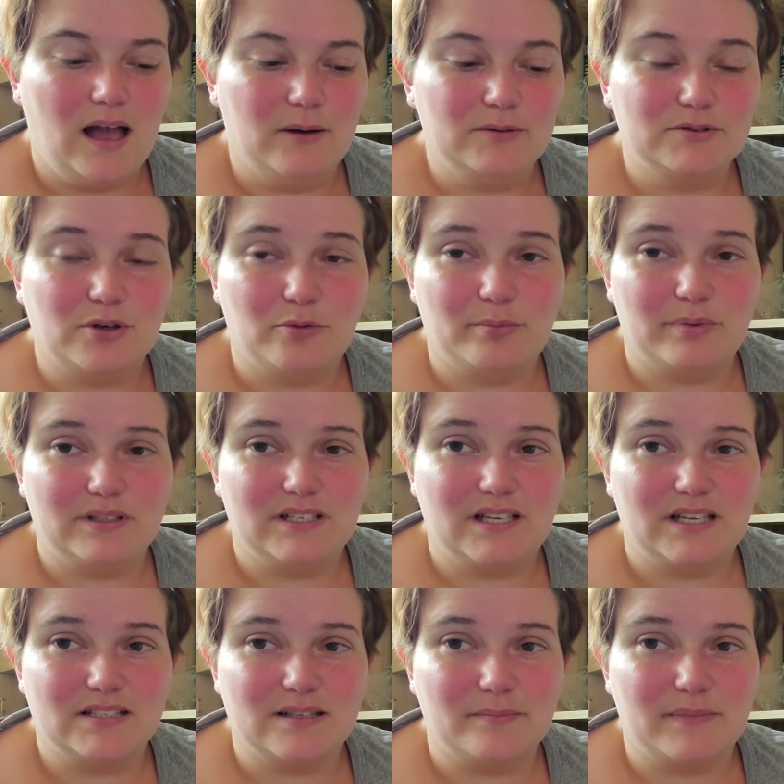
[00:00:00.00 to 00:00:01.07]
I was hoping to
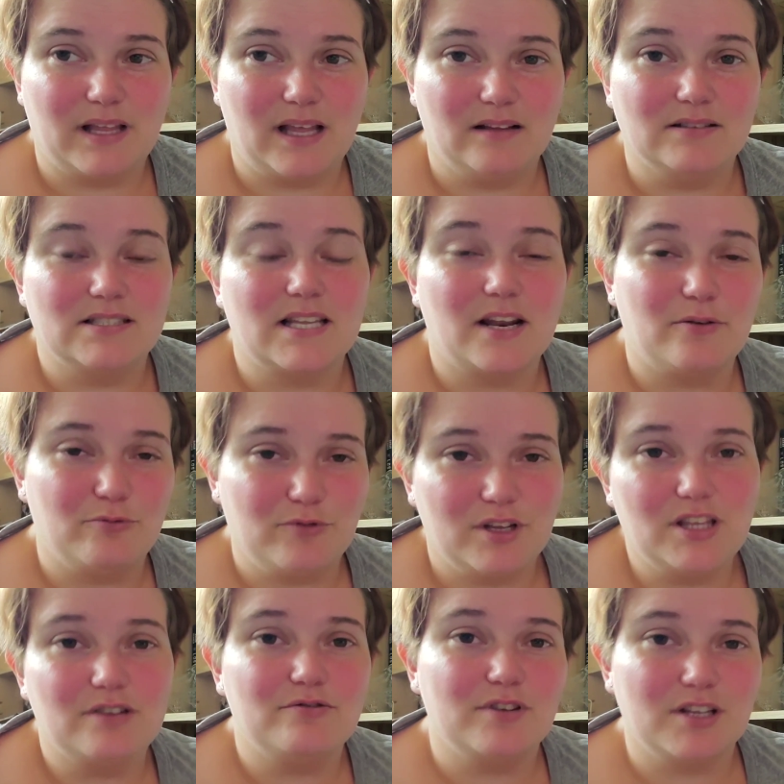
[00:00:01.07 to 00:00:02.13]
get something else that I
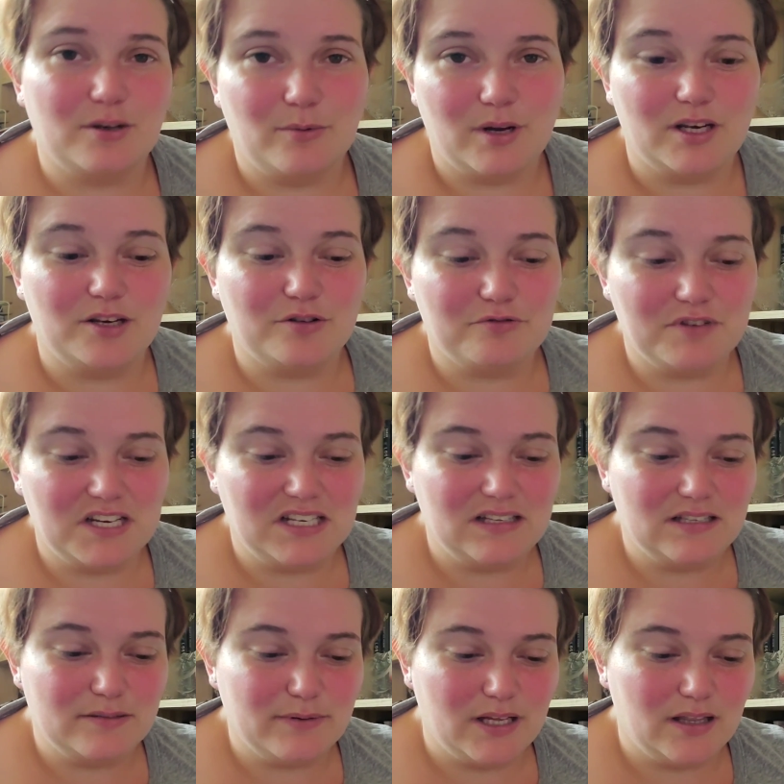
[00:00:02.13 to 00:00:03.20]
really, really wanted to read
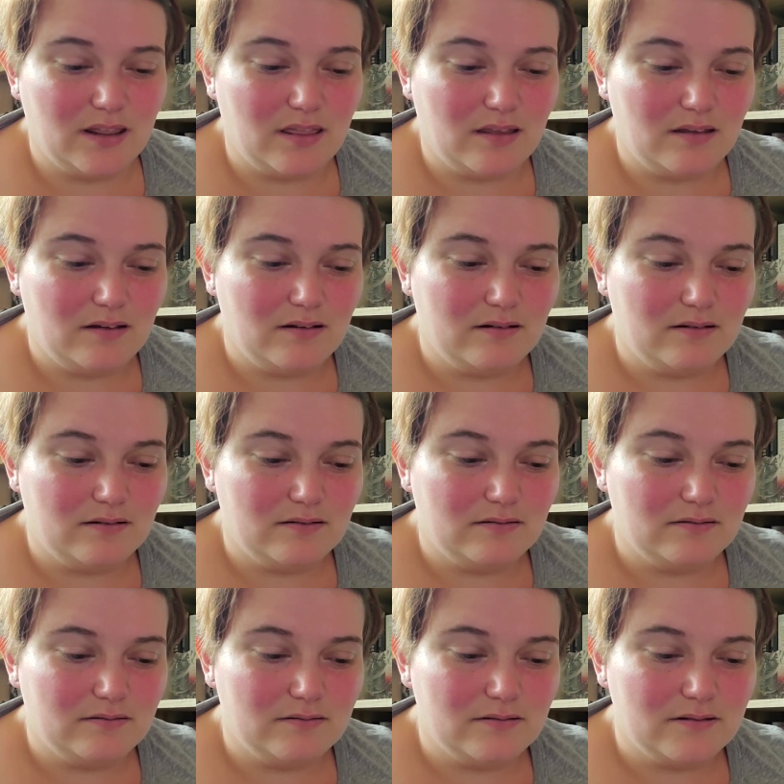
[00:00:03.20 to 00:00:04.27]
this month.
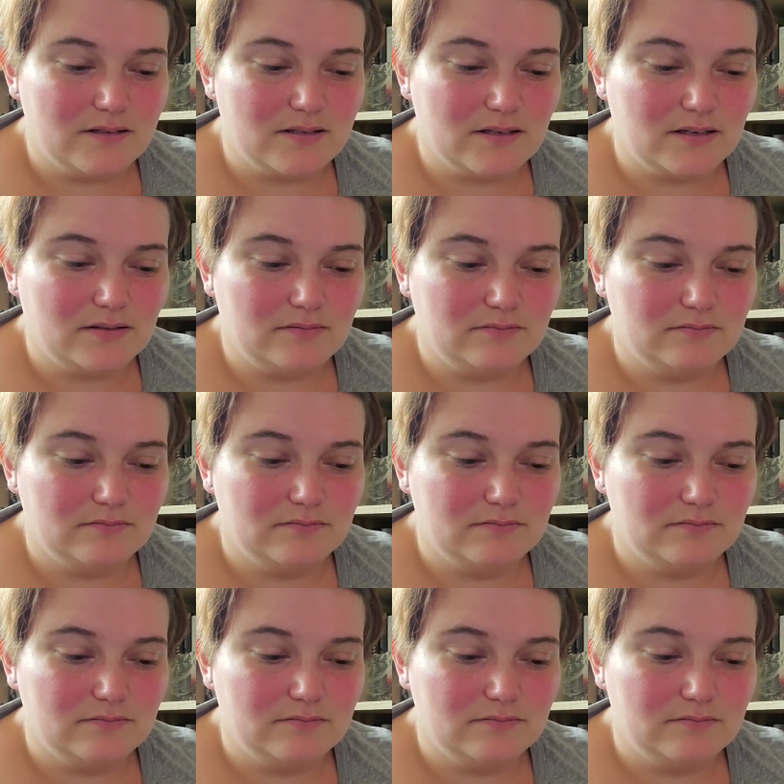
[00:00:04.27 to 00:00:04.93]
So,